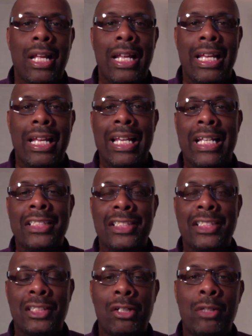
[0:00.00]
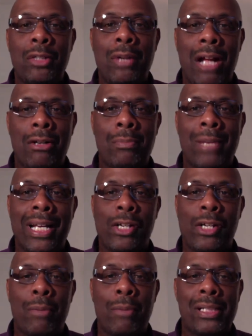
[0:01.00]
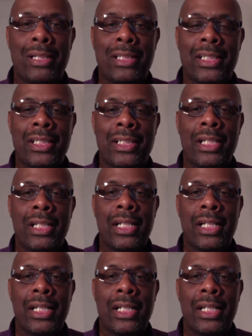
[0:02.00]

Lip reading: He can show you how to make your business